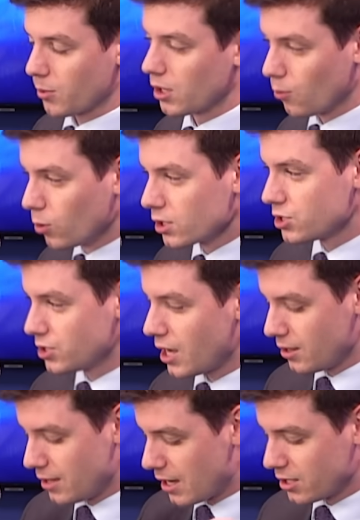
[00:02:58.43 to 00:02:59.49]
but I want to
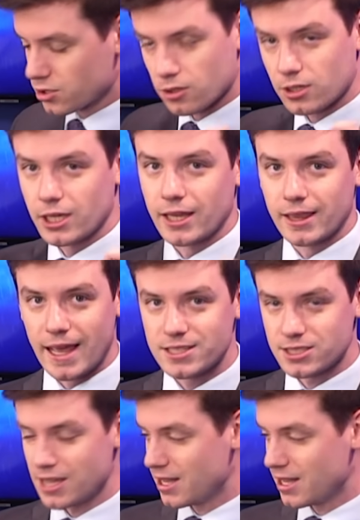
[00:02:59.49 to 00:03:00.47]
say that is looking less